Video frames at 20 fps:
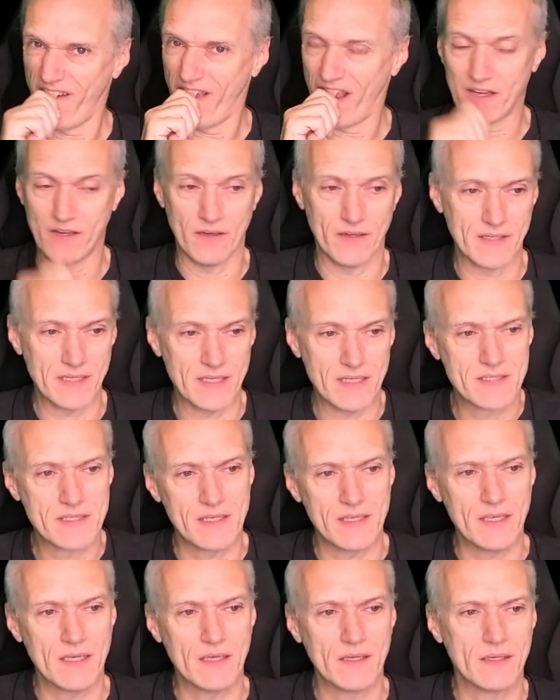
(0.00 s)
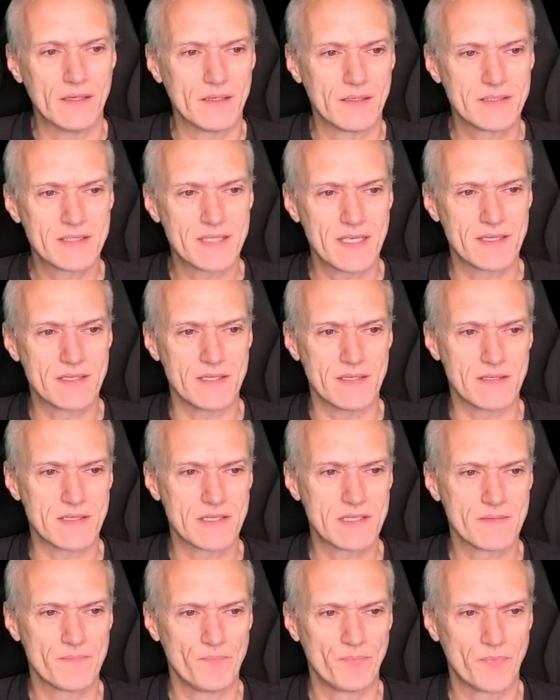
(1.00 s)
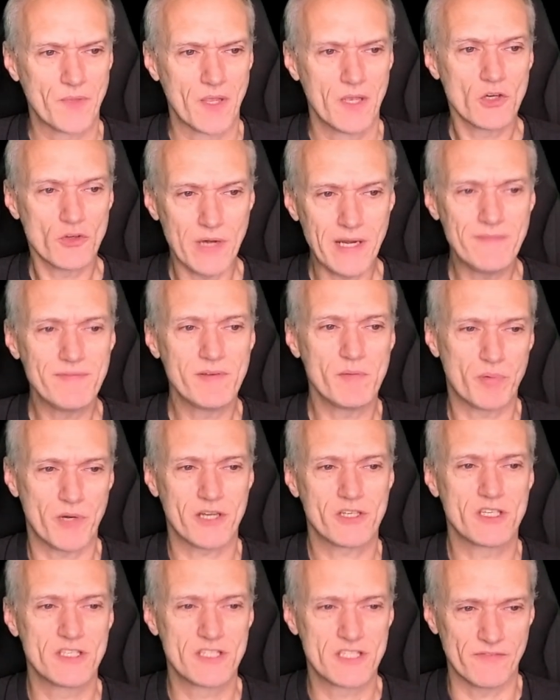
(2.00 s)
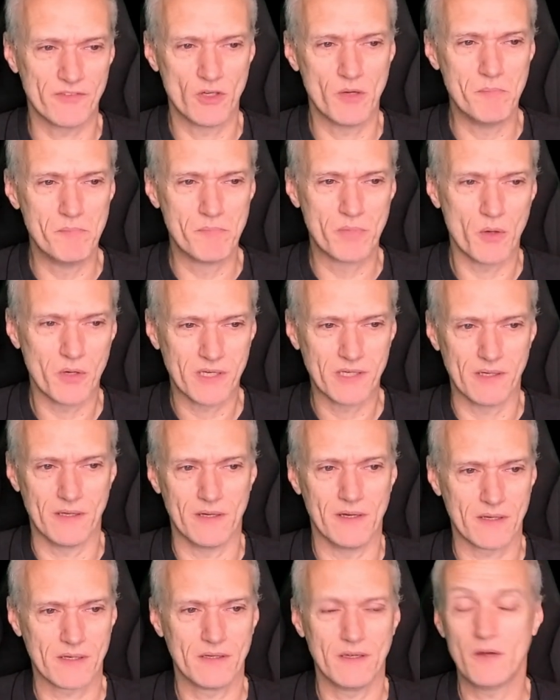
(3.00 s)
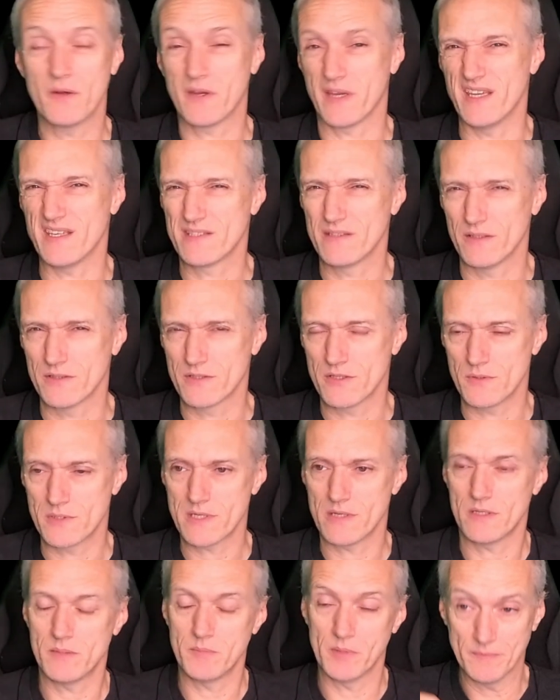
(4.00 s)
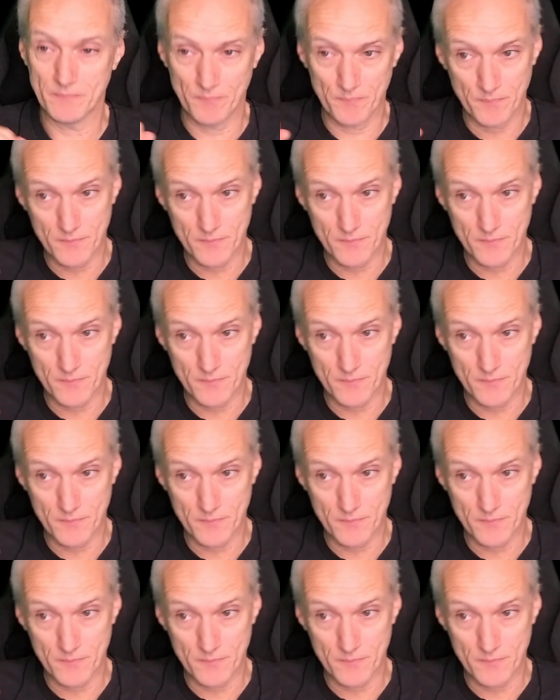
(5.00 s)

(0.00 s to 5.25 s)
Not an easy sentence. Grave Impressions of an Unbroken Arc. Okay, it's not too terrible.